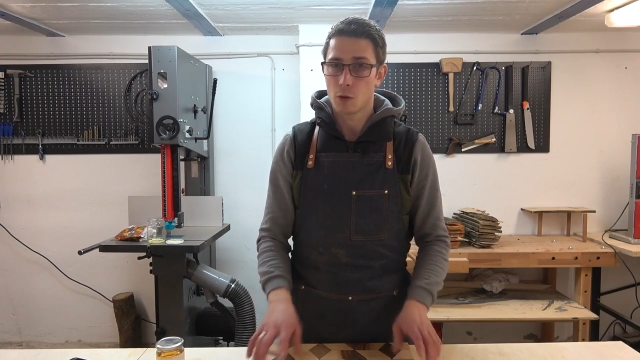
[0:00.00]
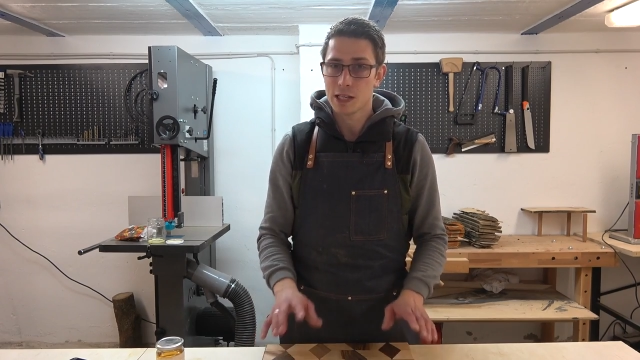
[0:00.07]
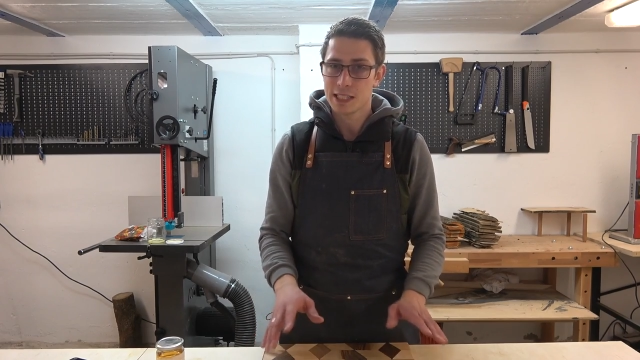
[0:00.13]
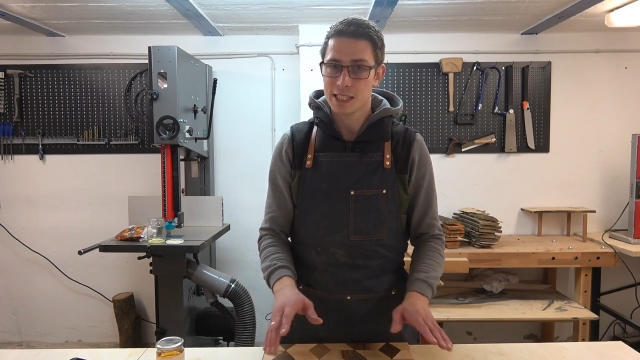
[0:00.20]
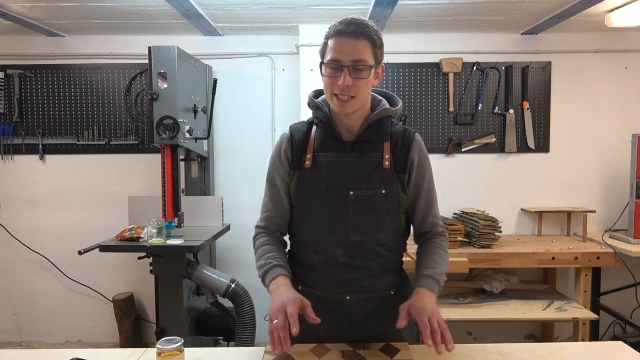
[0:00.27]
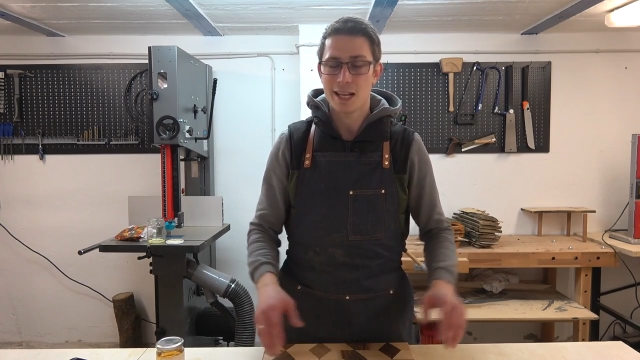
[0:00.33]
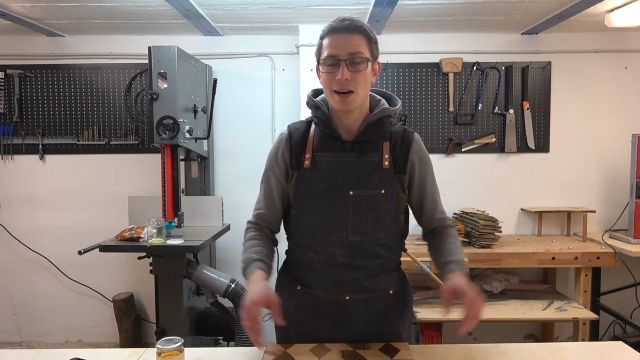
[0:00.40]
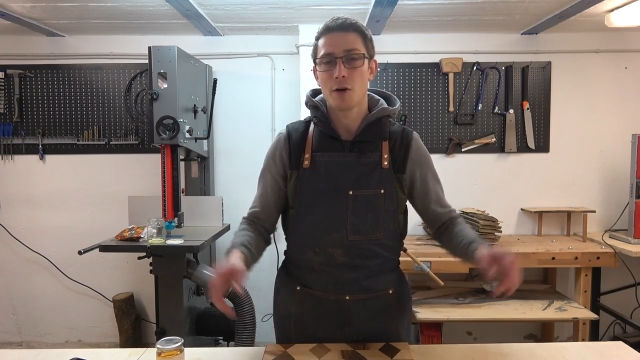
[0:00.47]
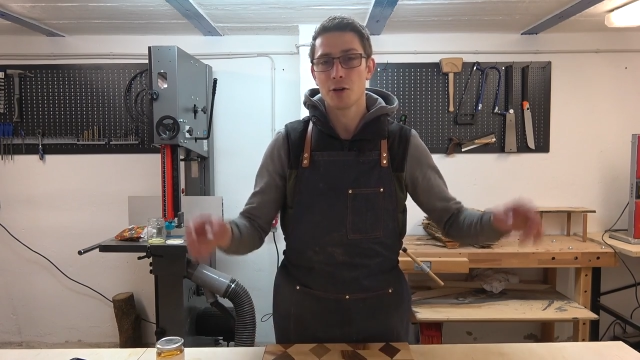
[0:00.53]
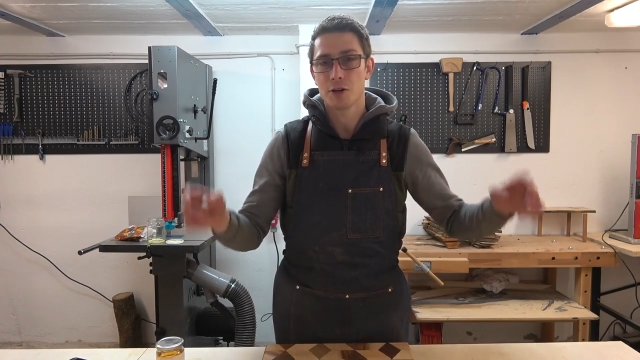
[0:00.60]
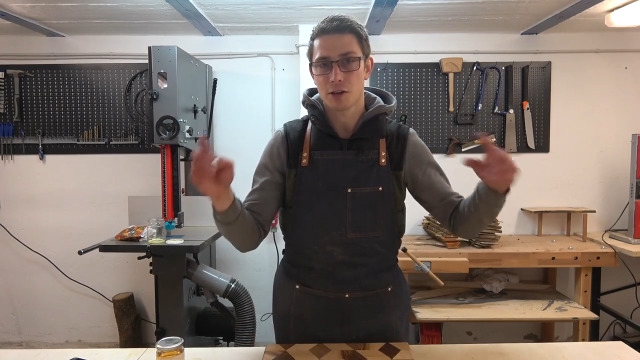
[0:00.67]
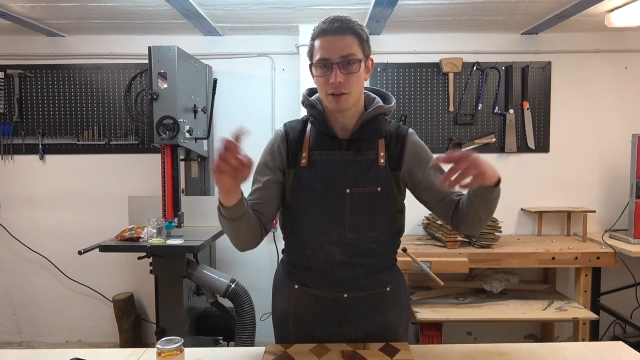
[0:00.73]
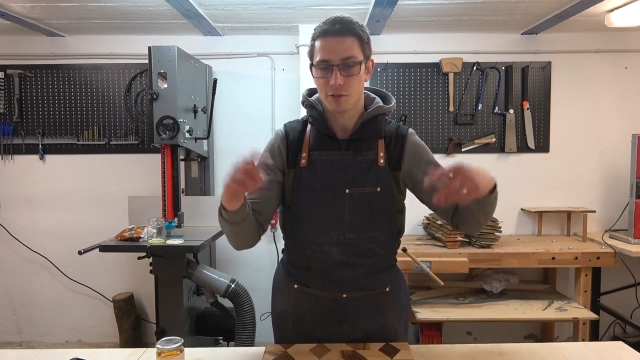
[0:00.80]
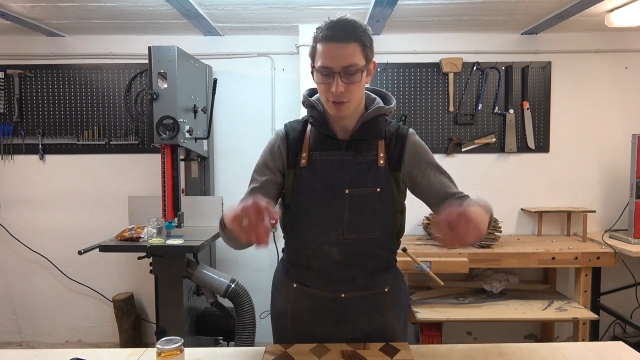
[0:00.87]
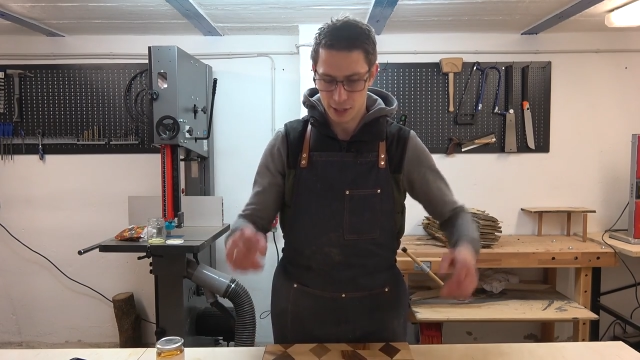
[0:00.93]
Once it's out
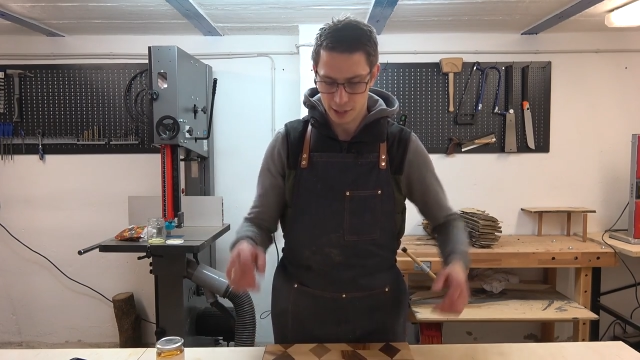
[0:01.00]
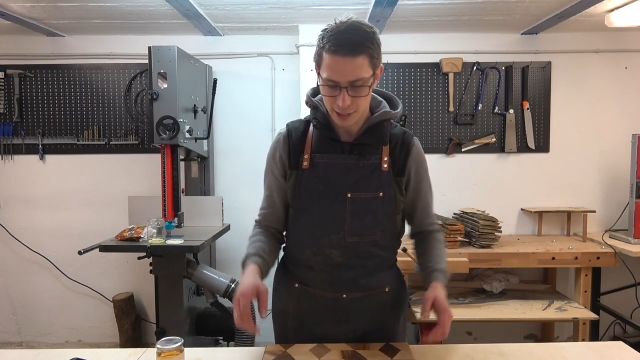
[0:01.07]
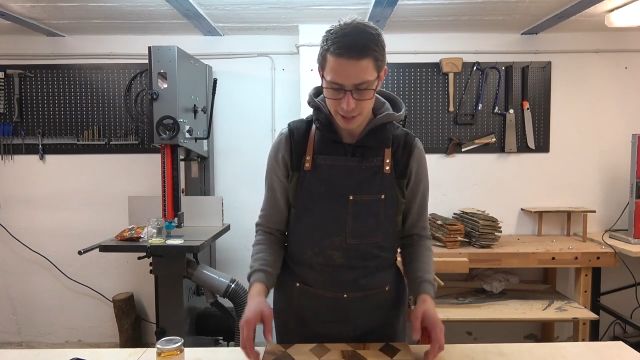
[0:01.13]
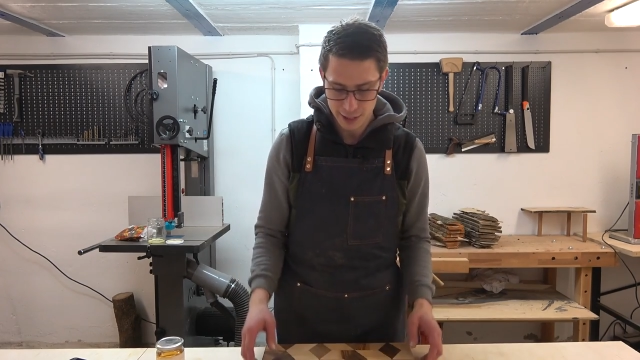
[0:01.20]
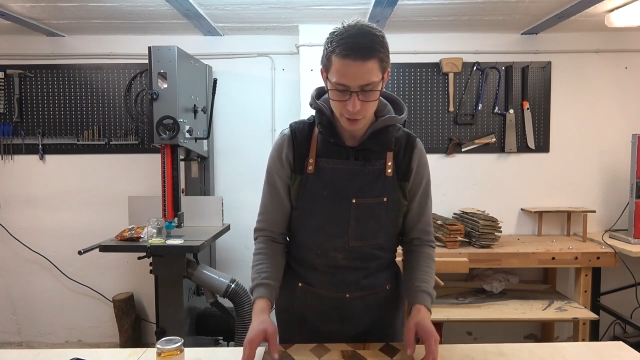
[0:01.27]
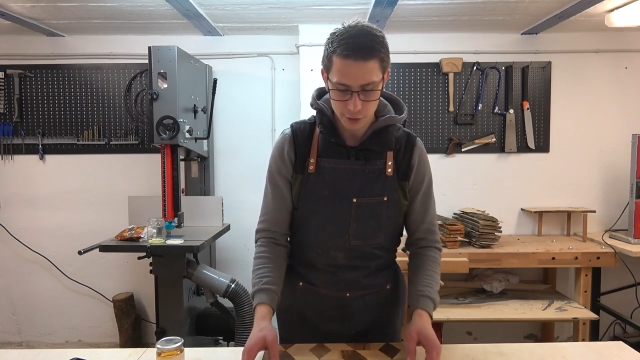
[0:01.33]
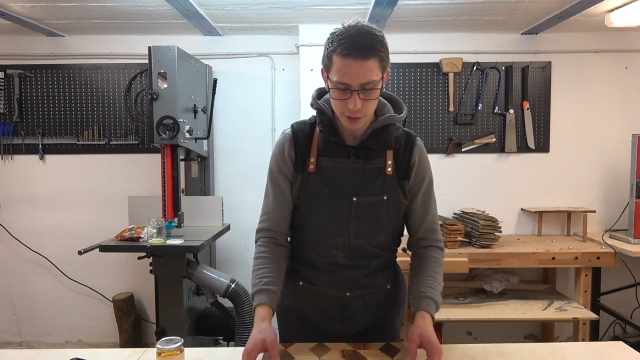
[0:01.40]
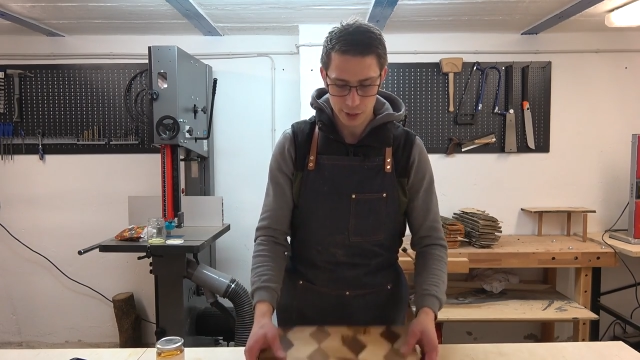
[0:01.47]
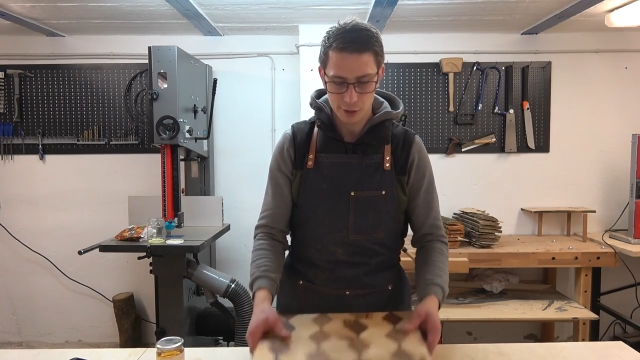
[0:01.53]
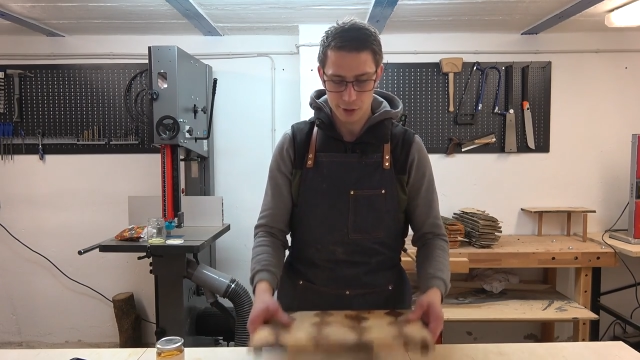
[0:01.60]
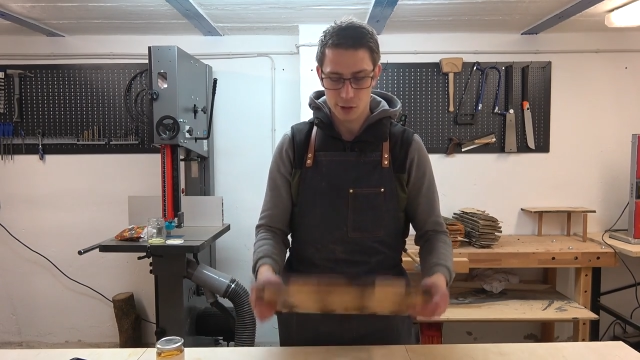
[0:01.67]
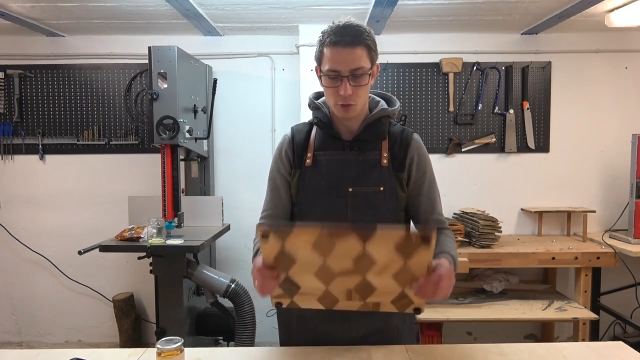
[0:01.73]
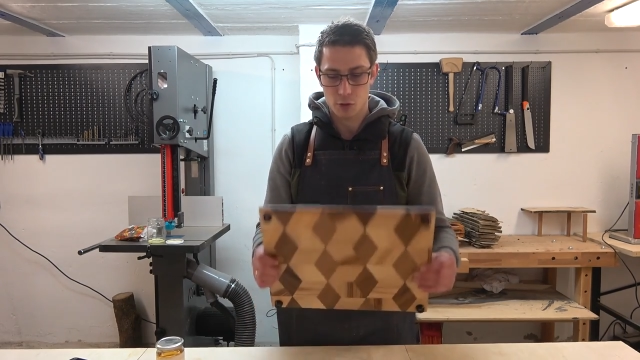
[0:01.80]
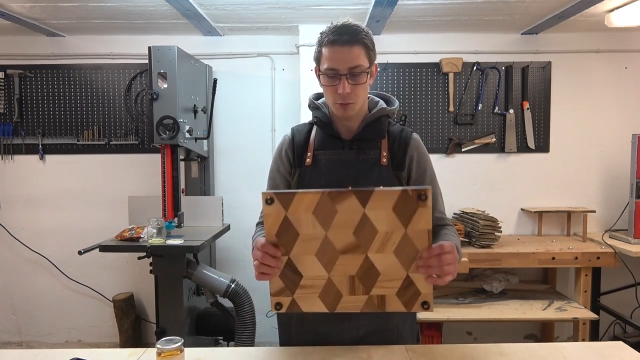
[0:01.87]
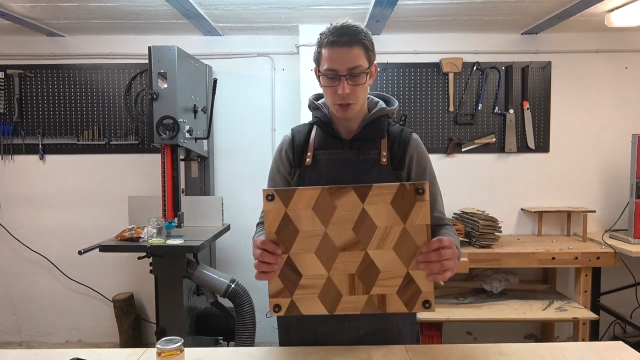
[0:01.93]
you can find the link down there in the
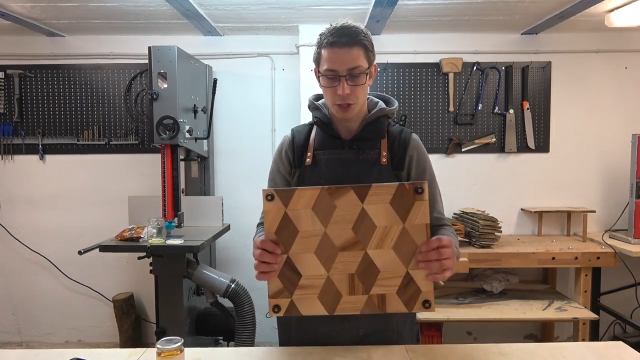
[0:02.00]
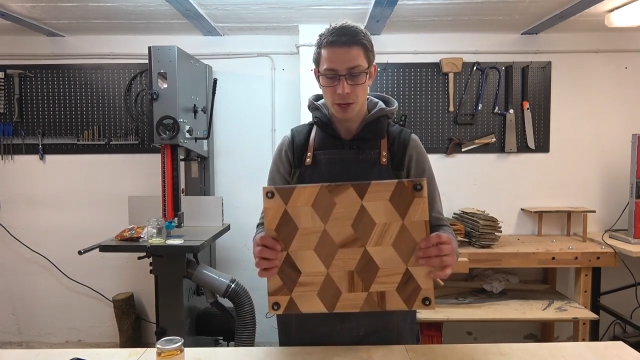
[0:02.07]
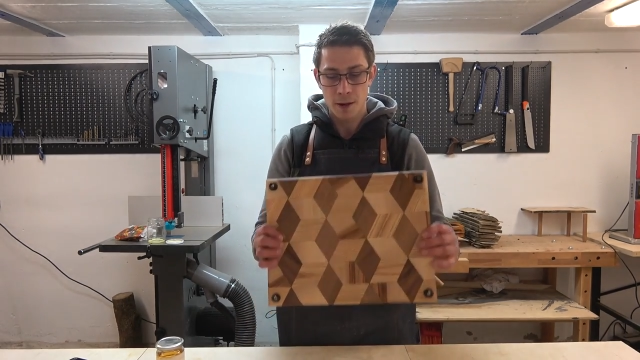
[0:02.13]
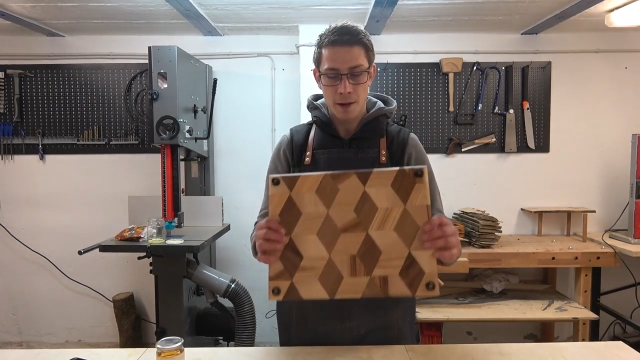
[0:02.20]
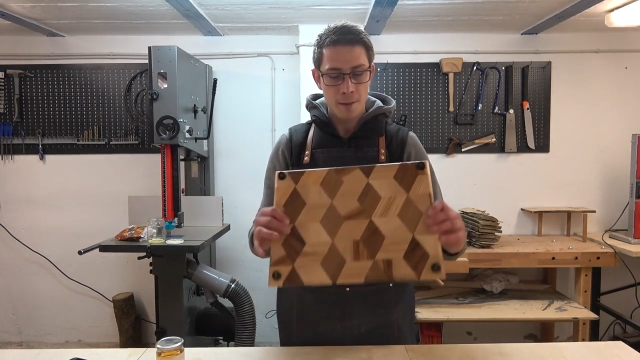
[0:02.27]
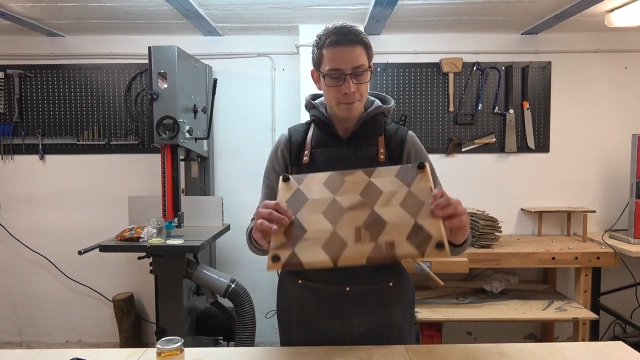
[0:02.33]
description.